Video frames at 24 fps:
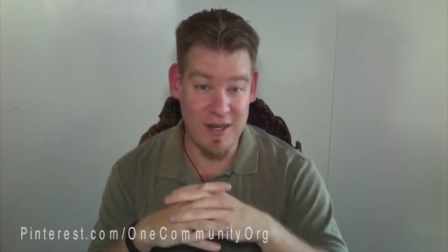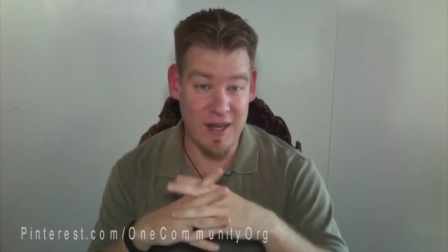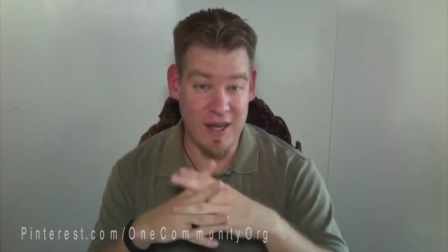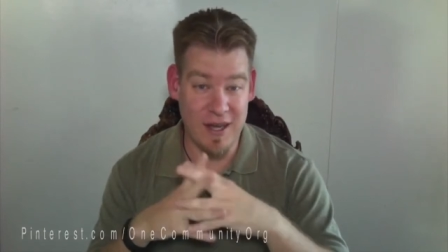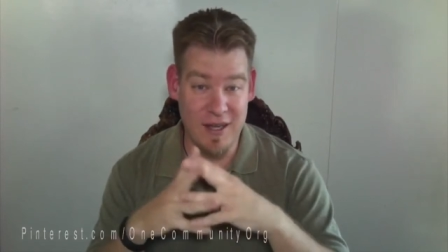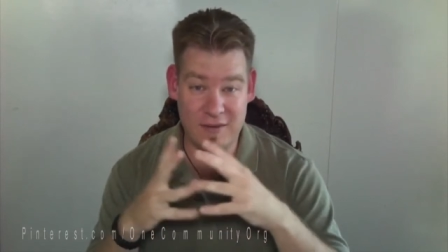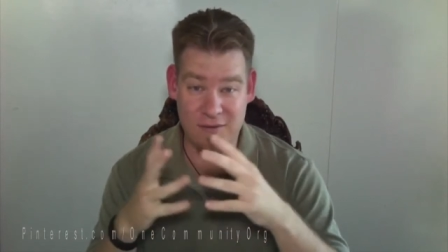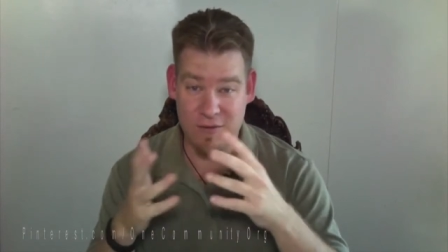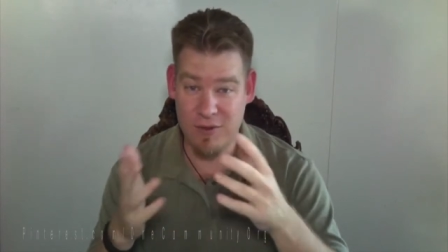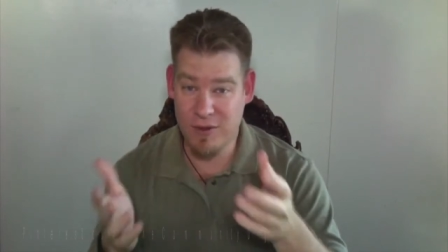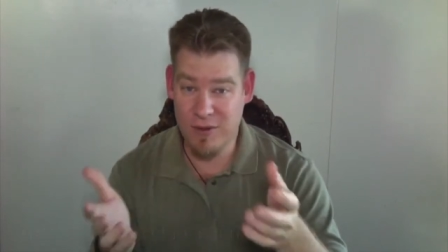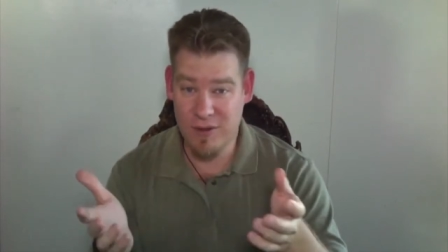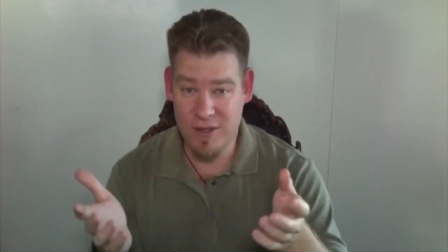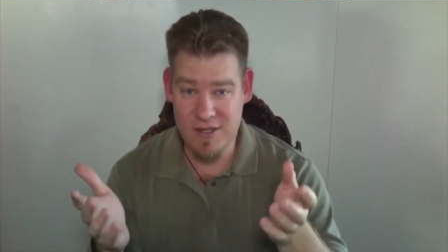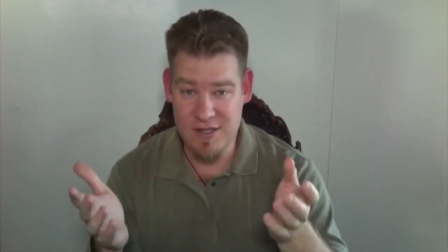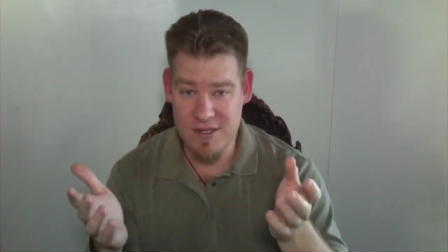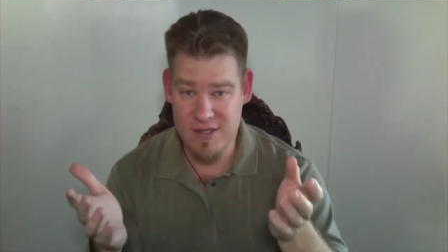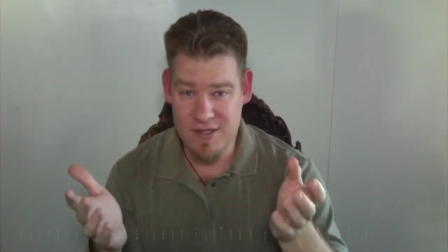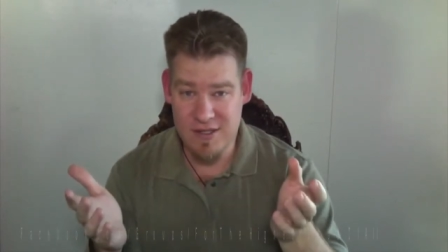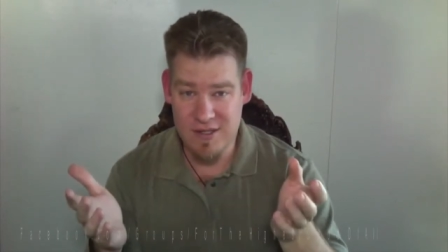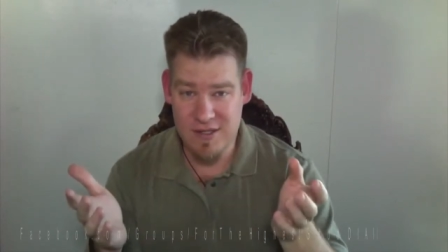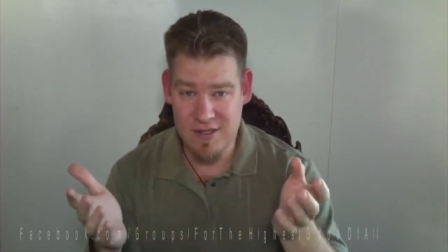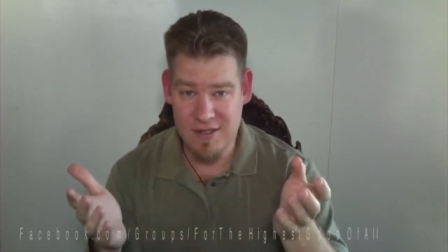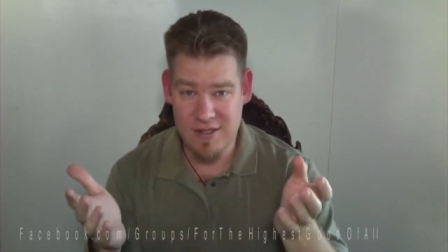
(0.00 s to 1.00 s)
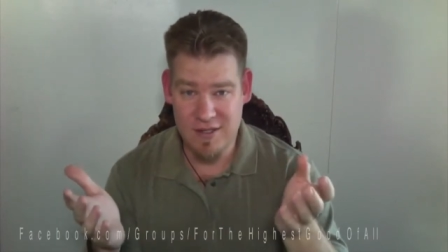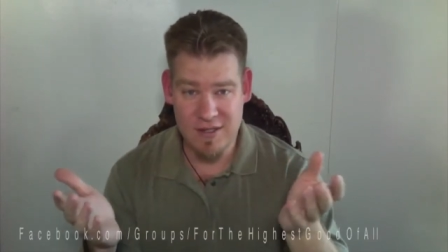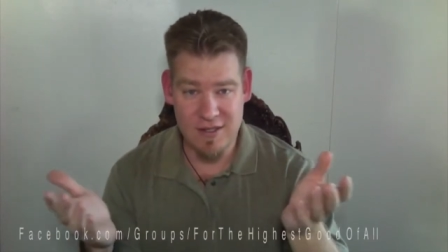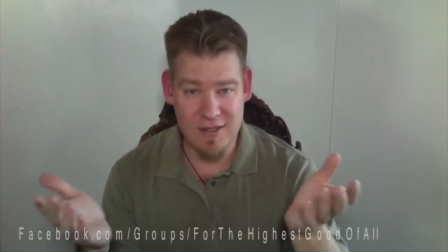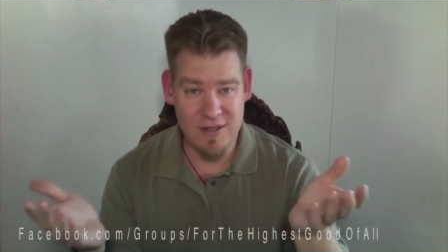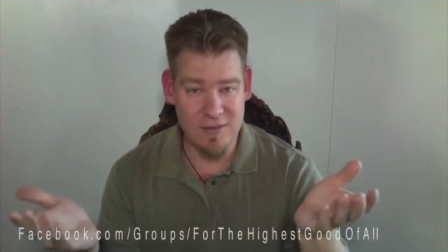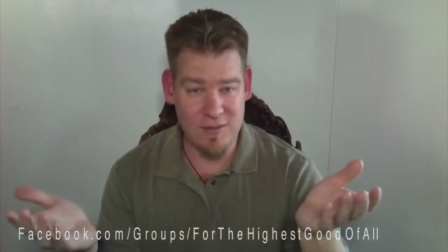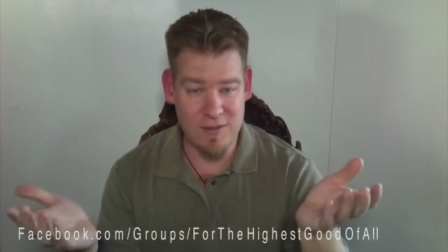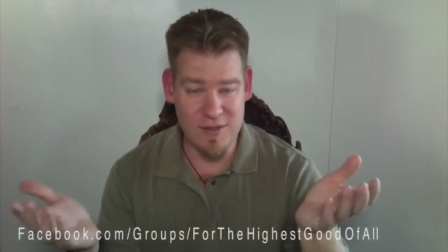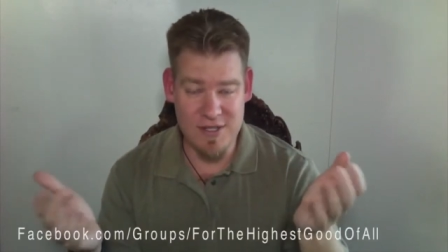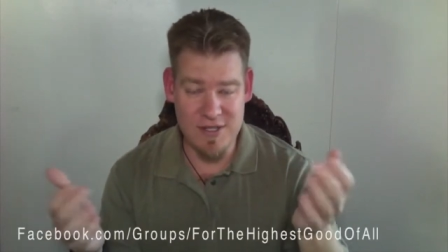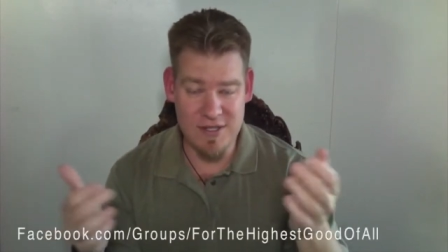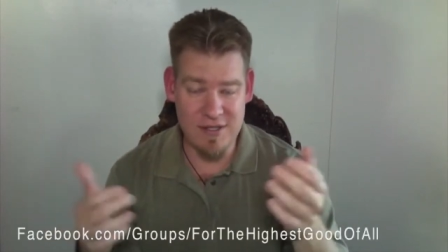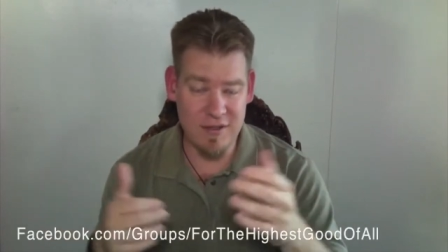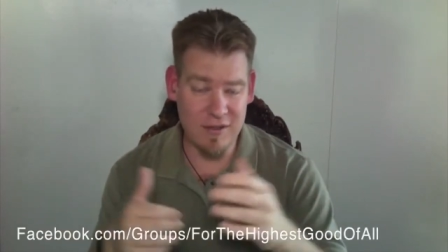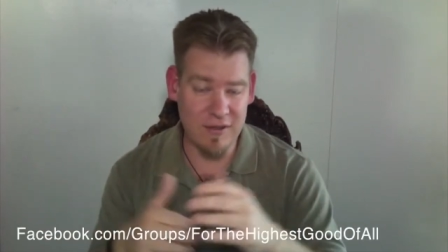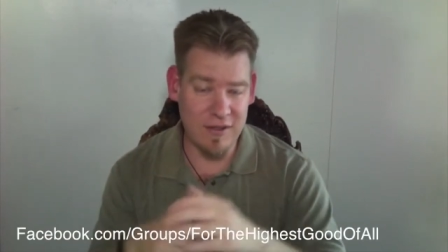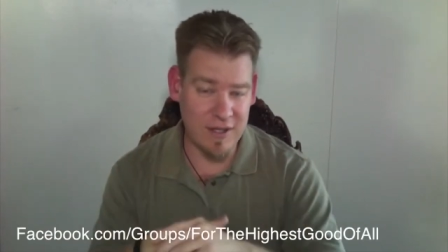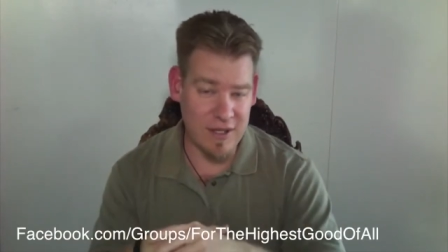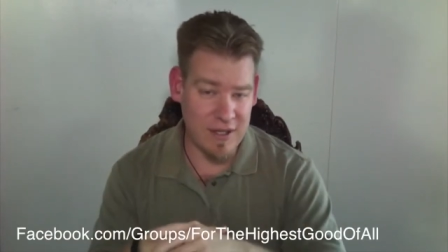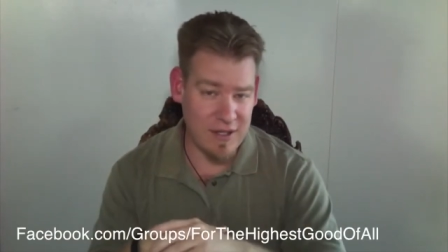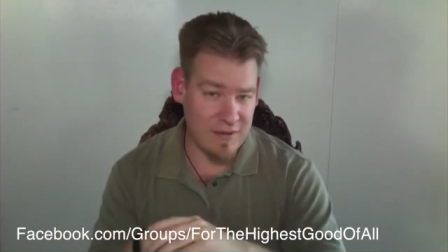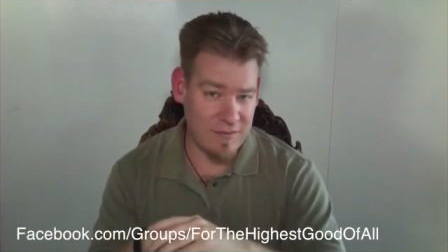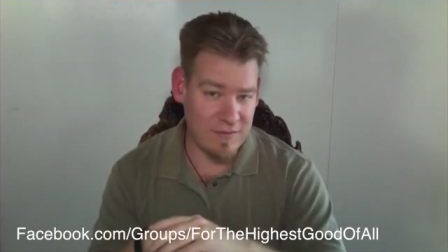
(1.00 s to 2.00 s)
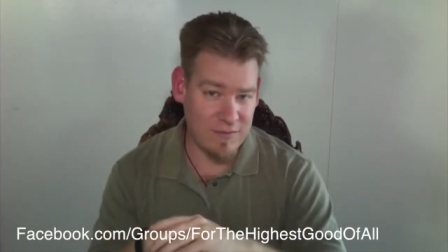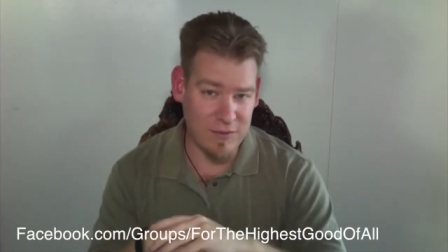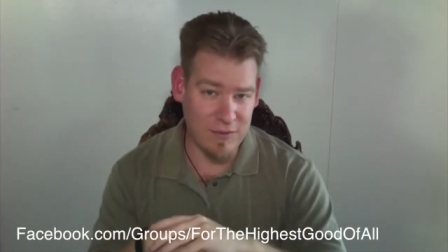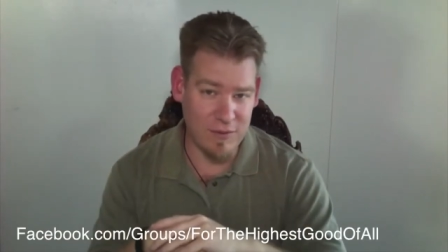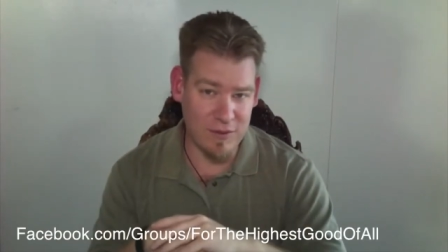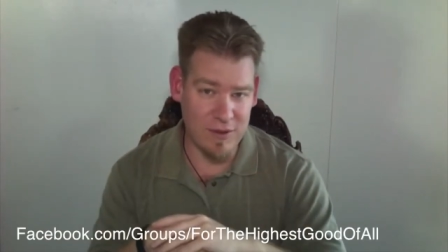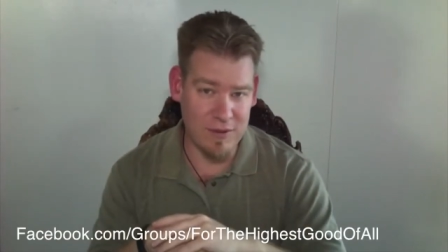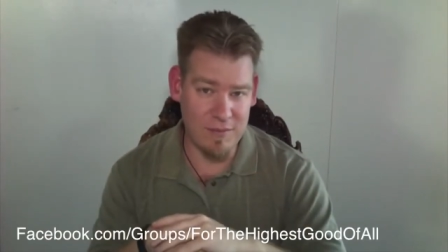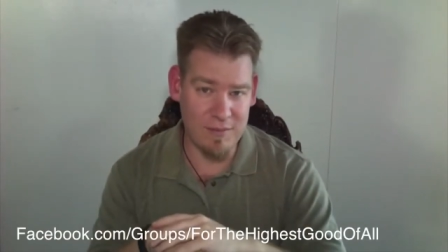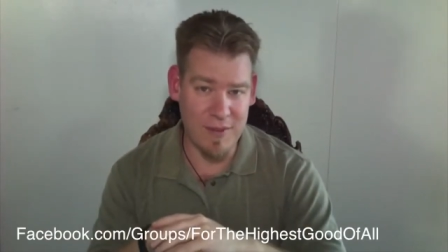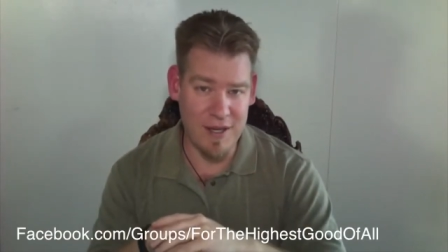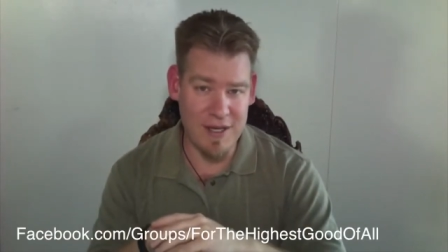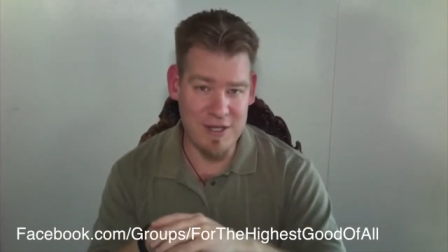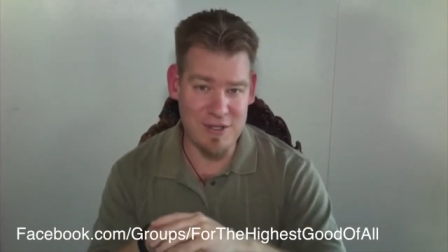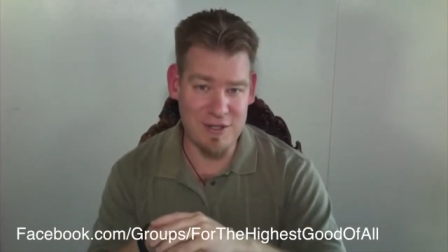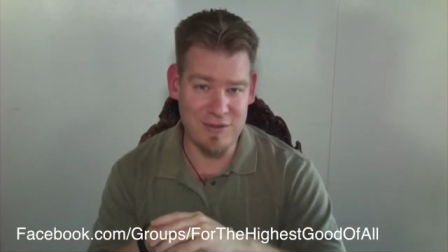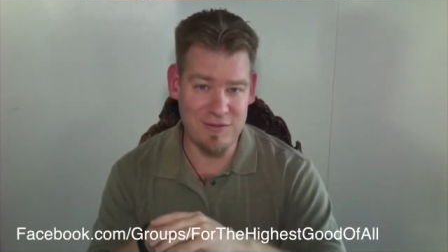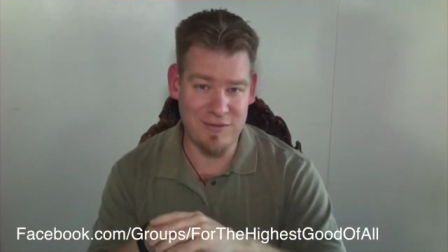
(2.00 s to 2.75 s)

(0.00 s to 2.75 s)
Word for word: And of course, we're still looking for major